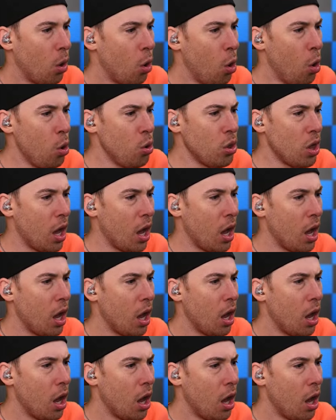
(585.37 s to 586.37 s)
Who the...
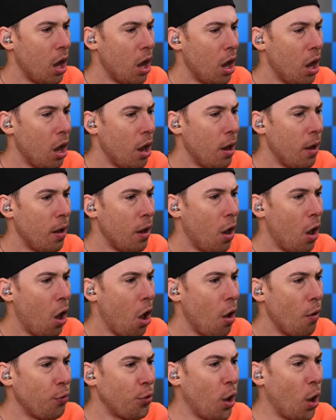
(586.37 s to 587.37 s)

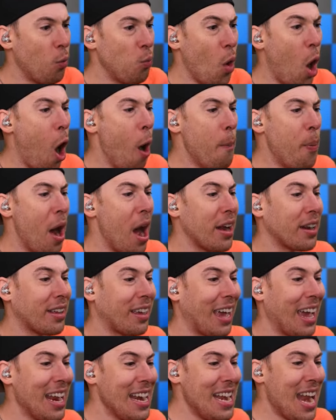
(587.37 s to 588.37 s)
The robot
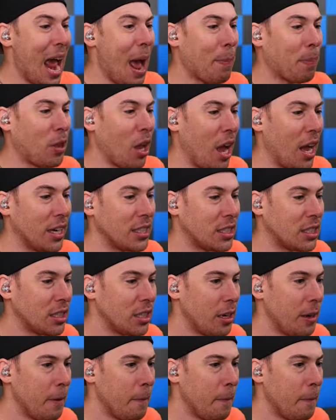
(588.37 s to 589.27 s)
kidnapped us!